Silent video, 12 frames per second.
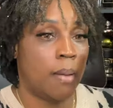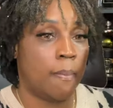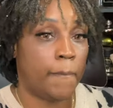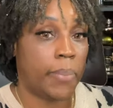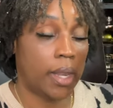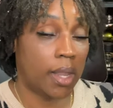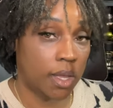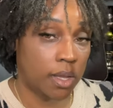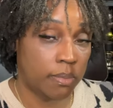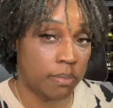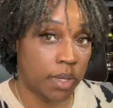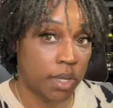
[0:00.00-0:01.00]

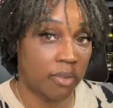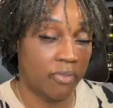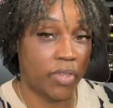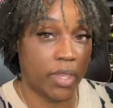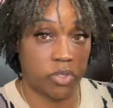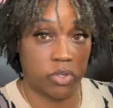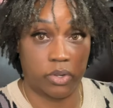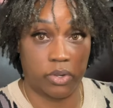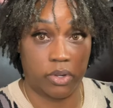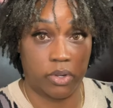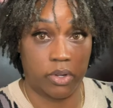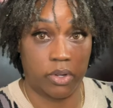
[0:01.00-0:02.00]
Plum Confiture.
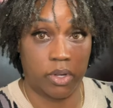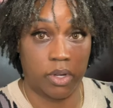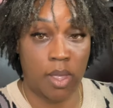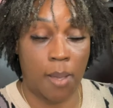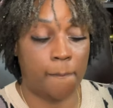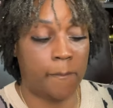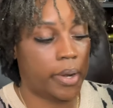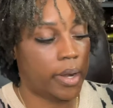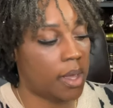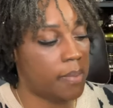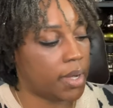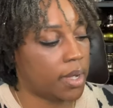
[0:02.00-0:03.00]

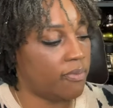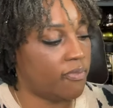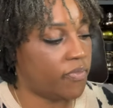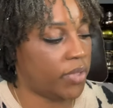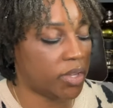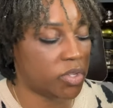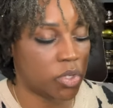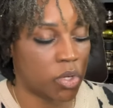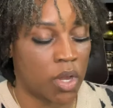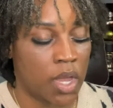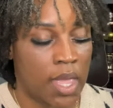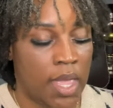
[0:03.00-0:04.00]
Plum
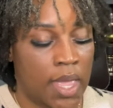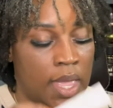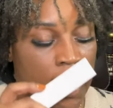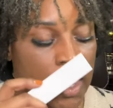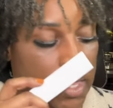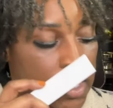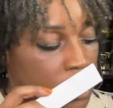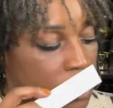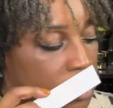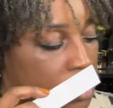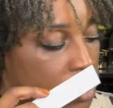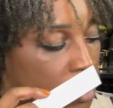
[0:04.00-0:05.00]
Confiture
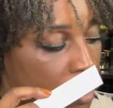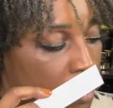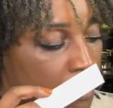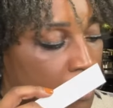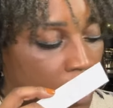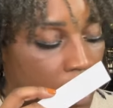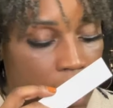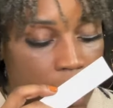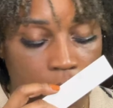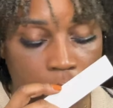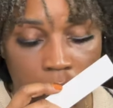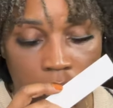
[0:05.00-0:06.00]
is
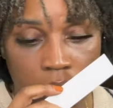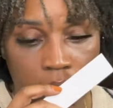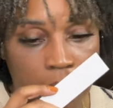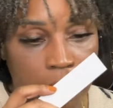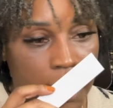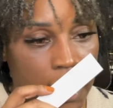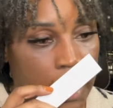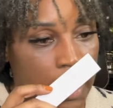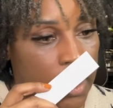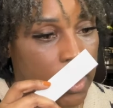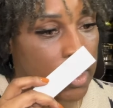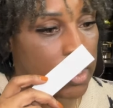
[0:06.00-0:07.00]
plum,
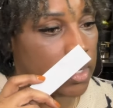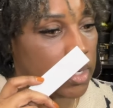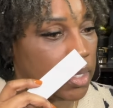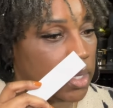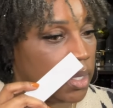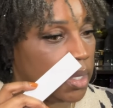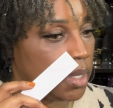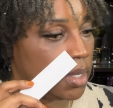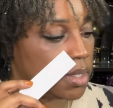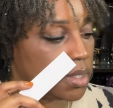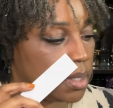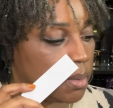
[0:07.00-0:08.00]
nutmeg, honey,
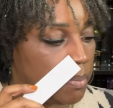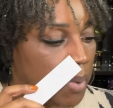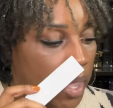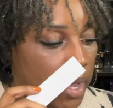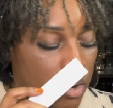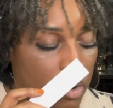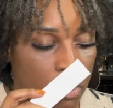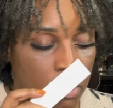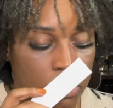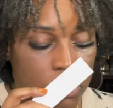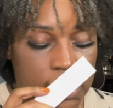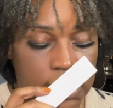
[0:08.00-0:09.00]

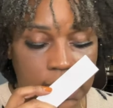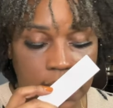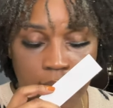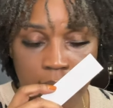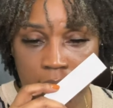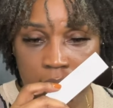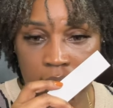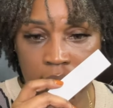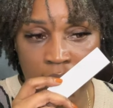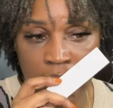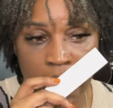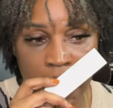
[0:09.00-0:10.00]
tobacco, cinnamon,
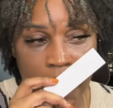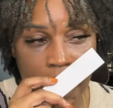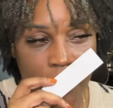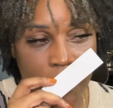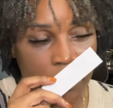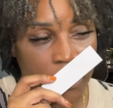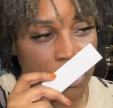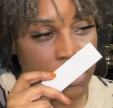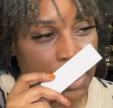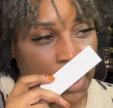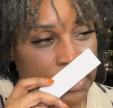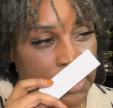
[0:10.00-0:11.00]
and then there's
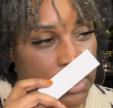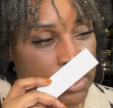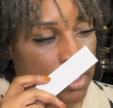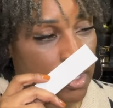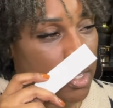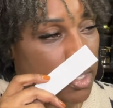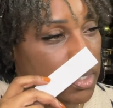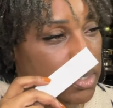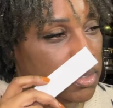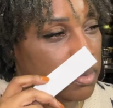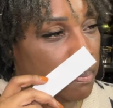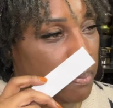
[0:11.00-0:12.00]
like this
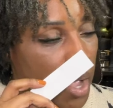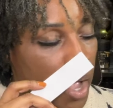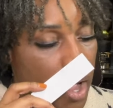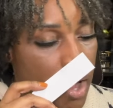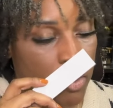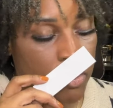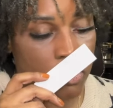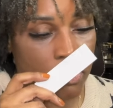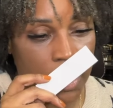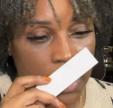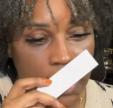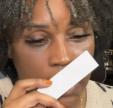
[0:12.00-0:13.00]

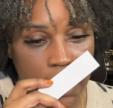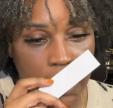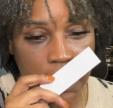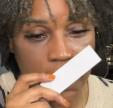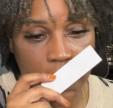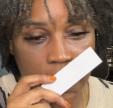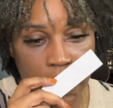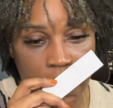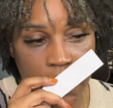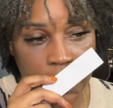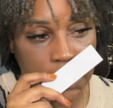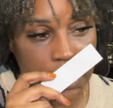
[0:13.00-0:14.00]
powderiness
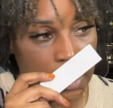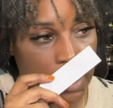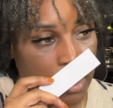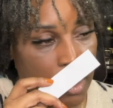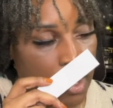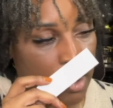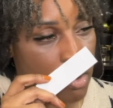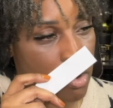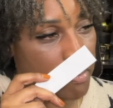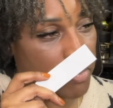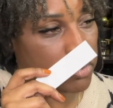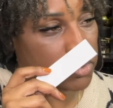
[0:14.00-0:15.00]
in it, like
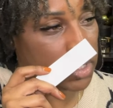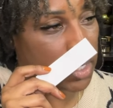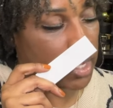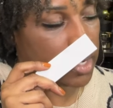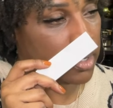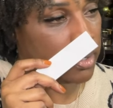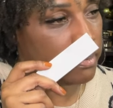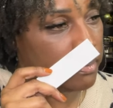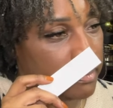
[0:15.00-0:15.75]
almost like a,